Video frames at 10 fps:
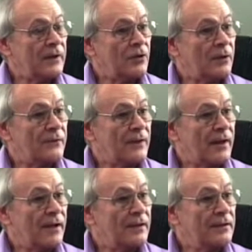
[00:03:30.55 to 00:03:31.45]
get off
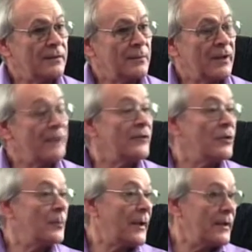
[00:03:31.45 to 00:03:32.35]
on
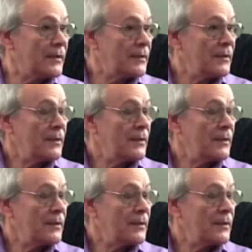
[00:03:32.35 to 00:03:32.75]
Plainfield Pike,